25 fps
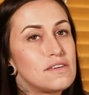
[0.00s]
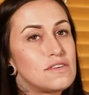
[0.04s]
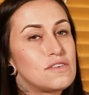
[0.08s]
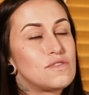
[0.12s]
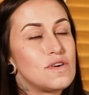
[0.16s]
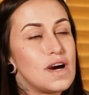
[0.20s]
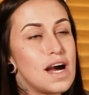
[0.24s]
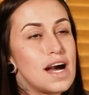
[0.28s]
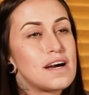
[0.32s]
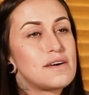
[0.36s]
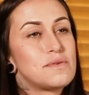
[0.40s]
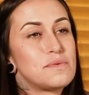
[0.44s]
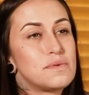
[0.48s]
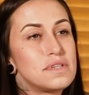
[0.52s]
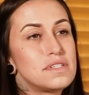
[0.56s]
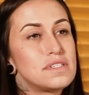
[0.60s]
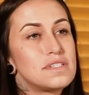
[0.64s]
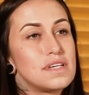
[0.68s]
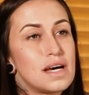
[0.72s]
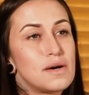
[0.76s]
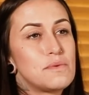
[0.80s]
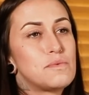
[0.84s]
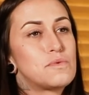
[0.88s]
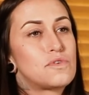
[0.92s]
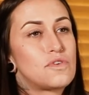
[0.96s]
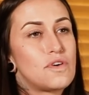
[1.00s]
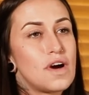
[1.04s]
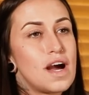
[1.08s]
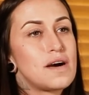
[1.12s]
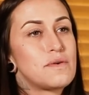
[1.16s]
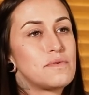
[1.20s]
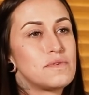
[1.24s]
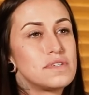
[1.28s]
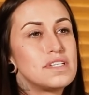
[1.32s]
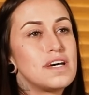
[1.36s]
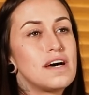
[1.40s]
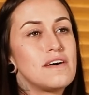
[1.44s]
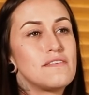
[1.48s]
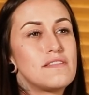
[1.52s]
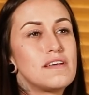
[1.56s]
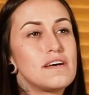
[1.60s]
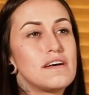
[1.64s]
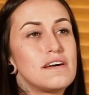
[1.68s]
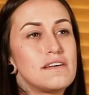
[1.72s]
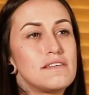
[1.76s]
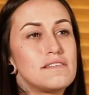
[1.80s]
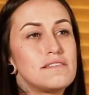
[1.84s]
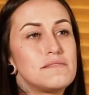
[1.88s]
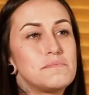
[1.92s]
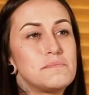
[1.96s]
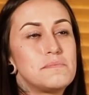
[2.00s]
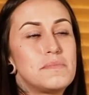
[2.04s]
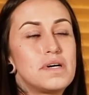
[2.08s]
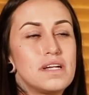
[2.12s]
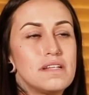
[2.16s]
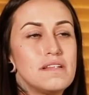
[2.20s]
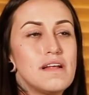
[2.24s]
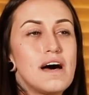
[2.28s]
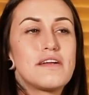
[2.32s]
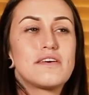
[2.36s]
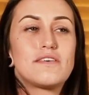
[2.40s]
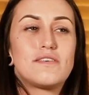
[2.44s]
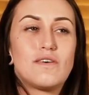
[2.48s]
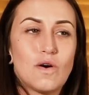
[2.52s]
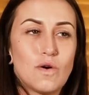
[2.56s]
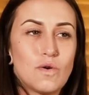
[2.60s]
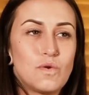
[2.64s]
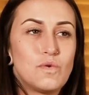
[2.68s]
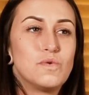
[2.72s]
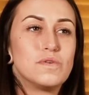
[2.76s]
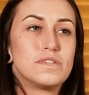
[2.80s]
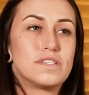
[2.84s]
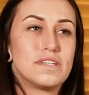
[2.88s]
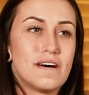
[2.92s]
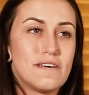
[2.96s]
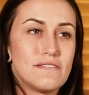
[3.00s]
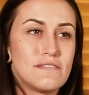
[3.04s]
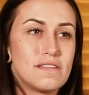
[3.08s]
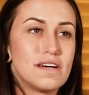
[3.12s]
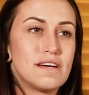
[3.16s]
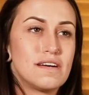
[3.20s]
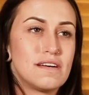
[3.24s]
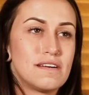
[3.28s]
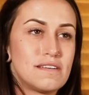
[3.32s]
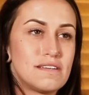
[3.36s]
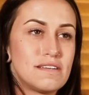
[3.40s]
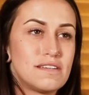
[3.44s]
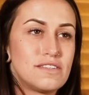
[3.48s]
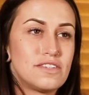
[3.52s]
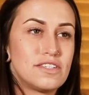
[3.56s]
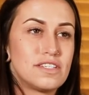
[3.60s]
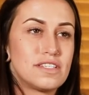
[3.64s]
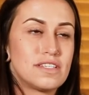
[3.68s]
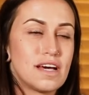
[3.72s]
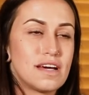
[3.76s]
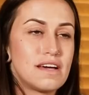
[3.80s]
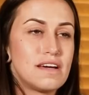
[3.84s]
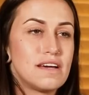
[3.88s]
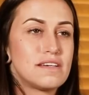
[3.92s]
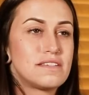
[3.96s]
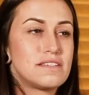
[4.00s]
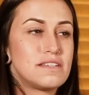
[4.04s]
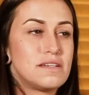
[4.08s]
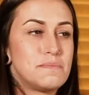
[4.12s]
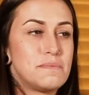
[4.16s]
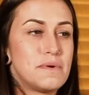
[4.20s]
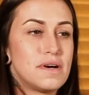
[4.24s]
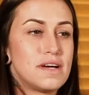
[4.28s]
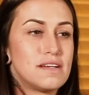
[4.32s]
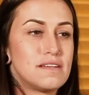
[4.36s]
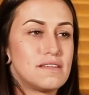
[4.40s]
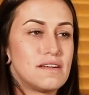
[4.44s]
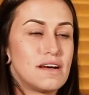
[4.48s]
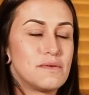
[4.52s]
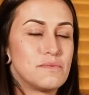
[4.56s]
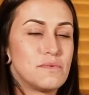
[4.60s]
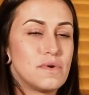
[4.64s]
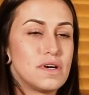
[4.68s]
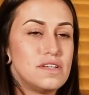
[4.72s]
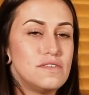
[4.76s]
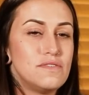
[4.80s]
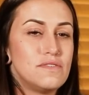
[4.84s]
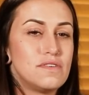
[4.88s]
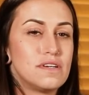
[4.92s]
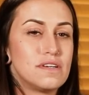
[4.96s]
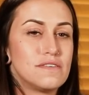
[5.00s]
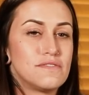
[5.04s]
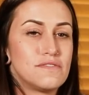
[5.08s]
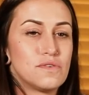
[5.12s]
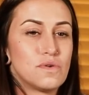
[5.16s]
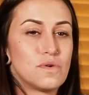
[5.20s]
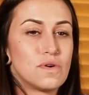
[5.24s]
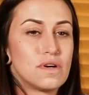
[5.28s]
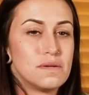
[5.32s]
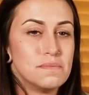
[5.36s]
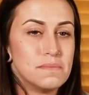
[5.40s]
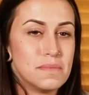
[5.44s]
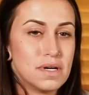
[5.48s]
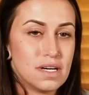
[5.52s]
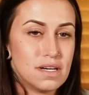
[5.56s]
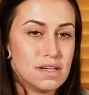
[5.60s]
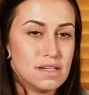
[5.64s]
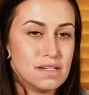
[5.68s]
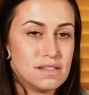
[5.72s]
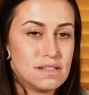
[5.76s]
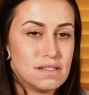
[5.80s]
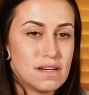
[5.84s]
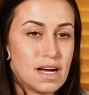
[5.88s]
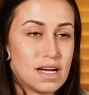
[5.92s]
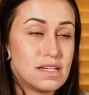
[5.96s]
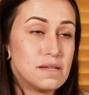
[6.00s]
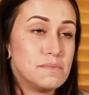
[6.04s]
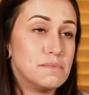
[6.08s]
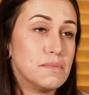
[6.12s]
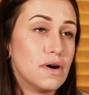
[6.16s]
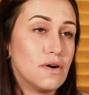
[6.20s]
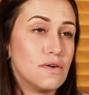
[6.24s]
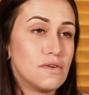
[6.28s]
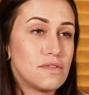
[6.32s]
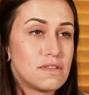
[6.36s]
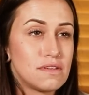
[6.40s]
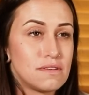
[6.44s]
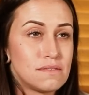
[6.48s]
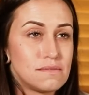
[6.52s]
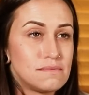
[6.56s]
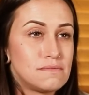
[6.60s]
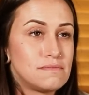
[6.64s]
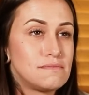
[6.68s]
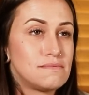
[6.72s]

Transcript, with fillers: Crack was crack was out there, but a lot of coke was out there. just I guess depended on what you could afford, but I did both.